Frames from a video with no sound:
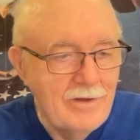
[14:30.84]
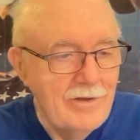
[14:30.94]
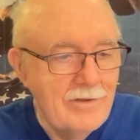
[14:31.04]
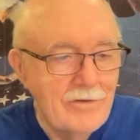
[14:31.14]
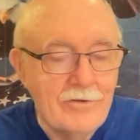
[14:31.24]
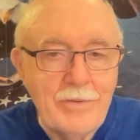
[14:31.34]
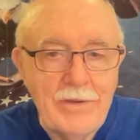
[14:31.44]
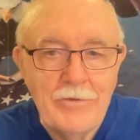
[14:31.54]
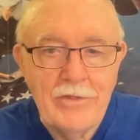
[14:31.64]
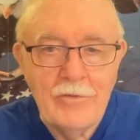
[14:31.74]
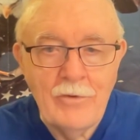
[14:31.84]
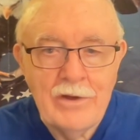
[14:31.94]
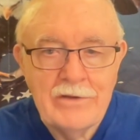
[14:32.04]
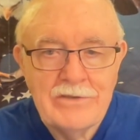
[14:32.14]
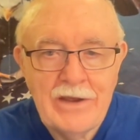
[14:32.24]
there's people that want
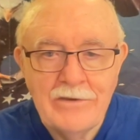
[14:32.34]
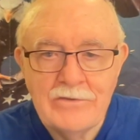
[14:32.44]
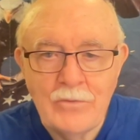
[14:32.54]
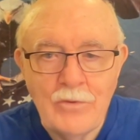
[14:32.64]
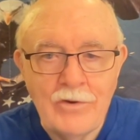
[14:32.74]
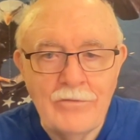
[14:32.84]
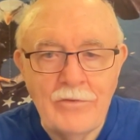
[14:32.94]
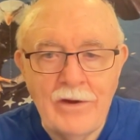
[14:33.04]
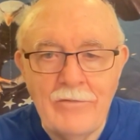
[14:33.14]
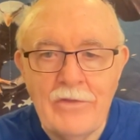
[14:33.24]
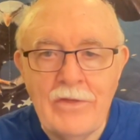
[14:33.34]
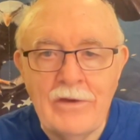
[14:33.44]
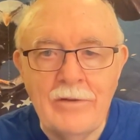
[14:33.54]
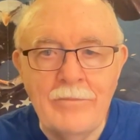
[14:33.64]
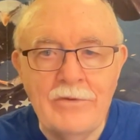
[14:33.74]
to change the words for
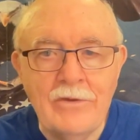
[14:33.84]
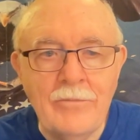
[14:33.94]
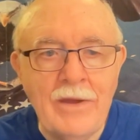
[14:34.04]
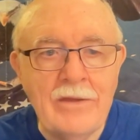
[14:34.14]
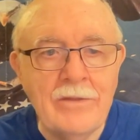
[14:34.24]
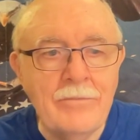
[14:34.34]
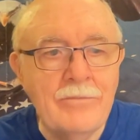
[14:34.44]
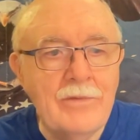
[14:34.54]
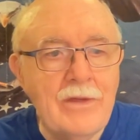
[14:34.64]
everything to make them